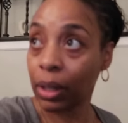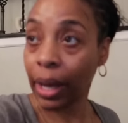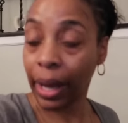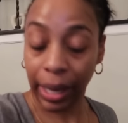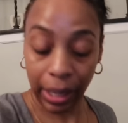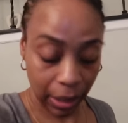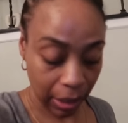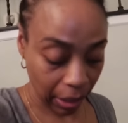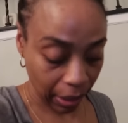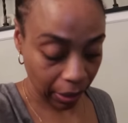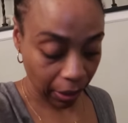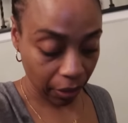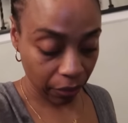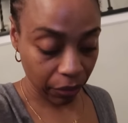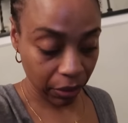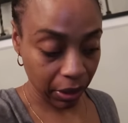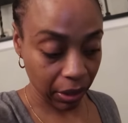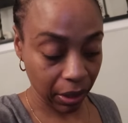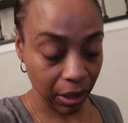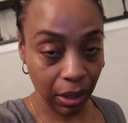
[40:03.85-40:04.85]
lightning and
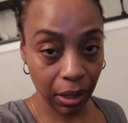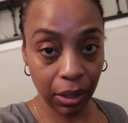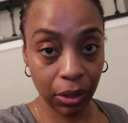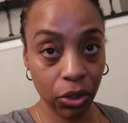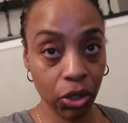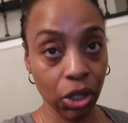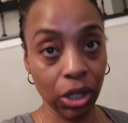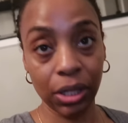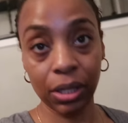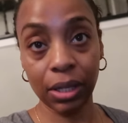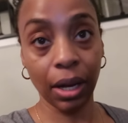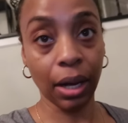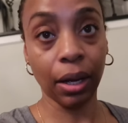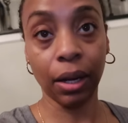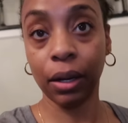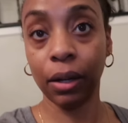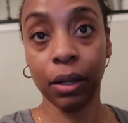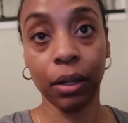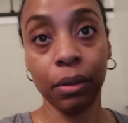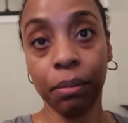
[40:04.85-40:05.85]
everything, she's not
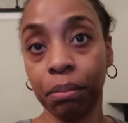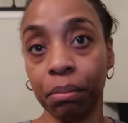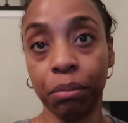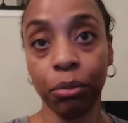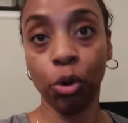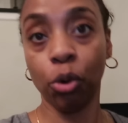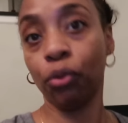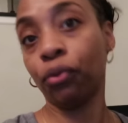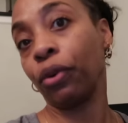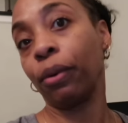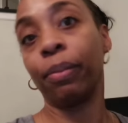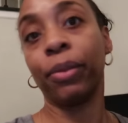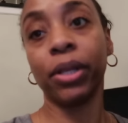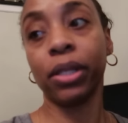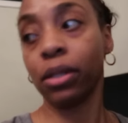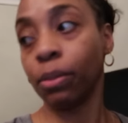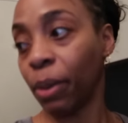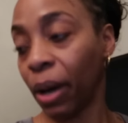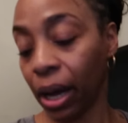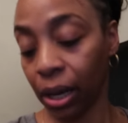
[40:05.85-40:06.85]
gonna move from this
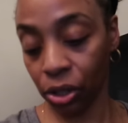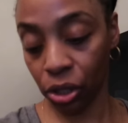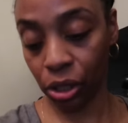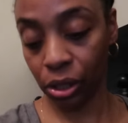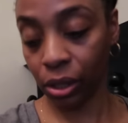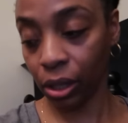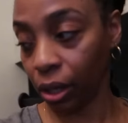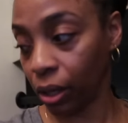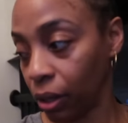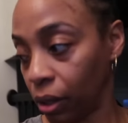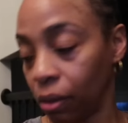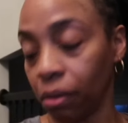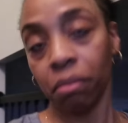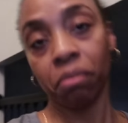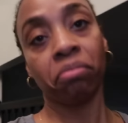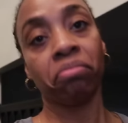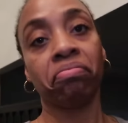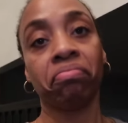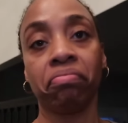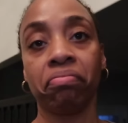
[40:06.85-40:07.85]
spot. She's gonna,
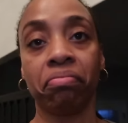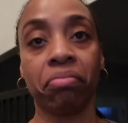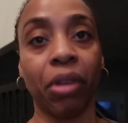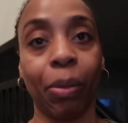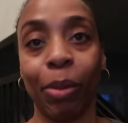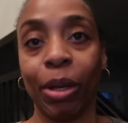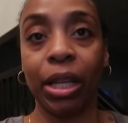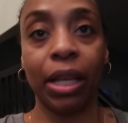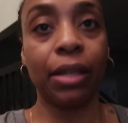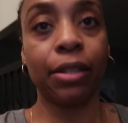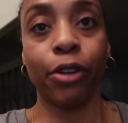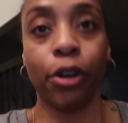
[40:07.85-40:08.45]
I mean, that's